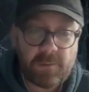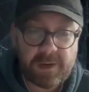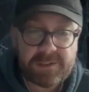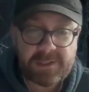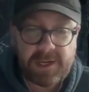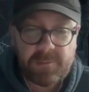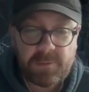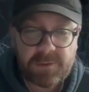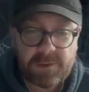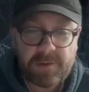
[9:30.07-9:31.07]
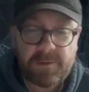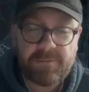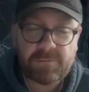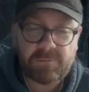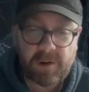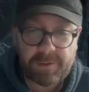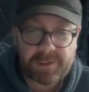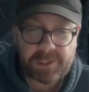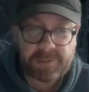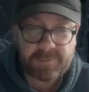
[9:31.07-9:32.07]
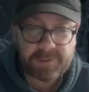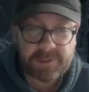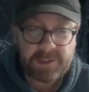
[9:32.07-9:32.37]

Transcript: waste any more time over rubbish heaps.